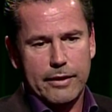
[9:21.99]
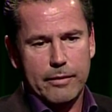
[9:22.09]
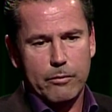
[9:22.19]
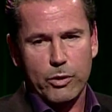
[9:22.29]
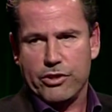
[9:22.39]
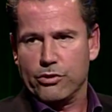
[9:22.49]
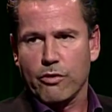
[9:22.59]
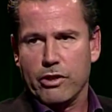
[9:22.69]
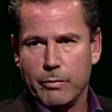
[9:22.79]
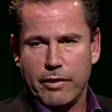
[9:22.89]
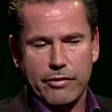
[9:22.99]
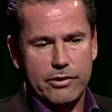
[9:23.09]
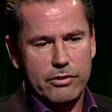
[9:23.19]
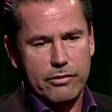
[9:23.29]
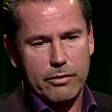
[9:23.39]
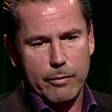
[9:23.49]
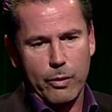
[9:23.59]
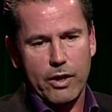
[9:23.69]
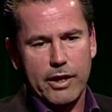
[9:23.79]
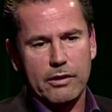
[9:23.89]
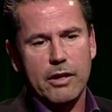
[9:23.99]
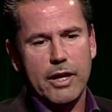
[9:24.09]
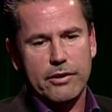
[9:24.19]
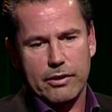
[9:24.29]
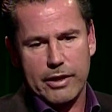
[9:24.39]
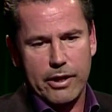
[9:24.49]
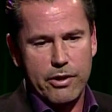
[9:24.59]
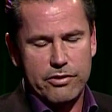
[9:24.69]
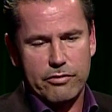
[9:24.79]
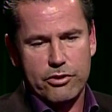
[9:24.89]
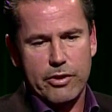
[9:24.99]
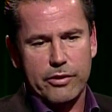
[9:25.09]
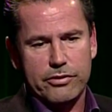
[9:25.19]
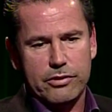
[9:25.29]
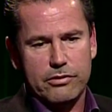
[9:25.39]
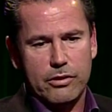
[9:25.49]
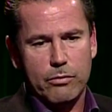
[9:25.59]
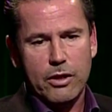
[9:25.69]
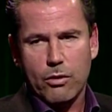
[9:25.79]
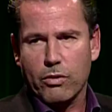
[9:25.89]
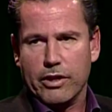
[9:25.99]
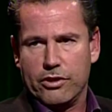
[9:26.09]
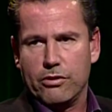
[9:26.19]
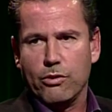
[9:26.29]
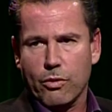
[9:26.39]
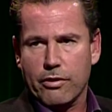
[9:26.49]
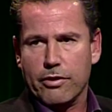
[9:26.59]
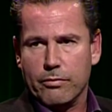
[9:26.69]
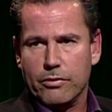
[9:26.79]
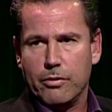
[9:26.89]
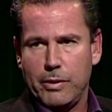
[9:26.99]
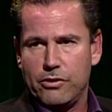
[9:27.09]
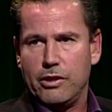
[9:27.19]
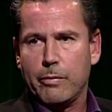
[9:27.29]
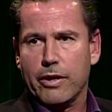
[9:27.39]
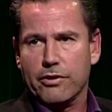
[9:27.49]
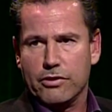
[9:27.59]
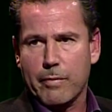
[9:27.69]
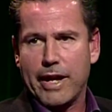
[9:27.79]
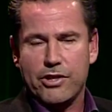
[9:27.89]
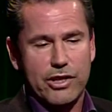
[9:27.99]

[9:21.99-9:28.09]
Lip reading: which is over and above this, the parking lot and areas of the trail system, we're going to turn over to BC Parks to manage.